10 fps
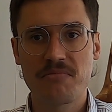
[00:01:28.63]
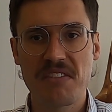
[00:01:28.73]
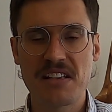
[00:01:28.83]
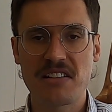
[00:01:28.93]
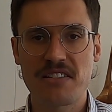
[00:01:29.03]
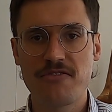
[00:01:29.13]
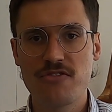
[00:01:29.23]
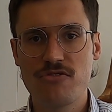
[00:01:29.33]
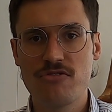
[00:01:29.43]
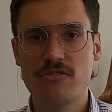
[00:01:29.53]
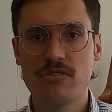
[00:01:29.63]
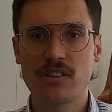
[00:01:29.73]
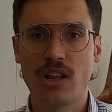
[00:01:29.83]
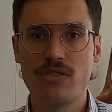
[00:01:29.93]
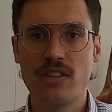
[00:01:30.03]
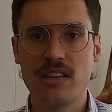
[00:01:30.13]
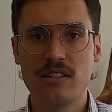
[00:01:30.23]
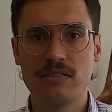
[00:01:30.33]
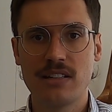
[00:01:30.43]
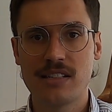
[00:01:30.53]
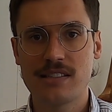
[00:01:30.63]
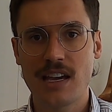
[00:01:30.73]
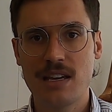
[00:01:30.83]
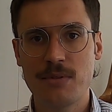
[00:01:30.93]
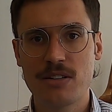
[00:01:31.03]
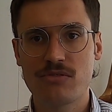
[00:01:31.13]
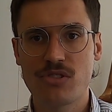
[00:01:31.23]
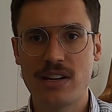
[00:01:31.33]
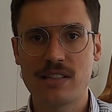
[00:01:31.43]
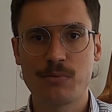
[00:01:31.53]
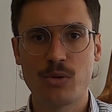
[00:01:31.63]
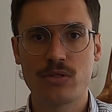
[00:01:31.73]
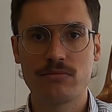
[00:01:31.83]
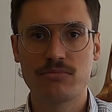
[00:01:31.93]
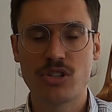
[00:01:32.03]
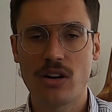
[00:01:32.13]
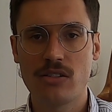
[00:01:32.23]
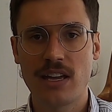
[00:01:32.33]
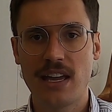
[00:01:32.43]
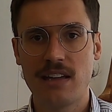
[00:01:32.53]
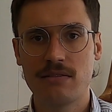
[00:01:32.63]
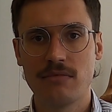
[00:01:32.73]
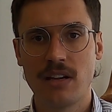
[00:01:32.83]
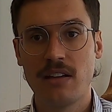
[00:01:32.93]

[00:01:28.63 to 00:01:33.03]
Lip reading: things like food, clothing, entertainment, transport, childcare,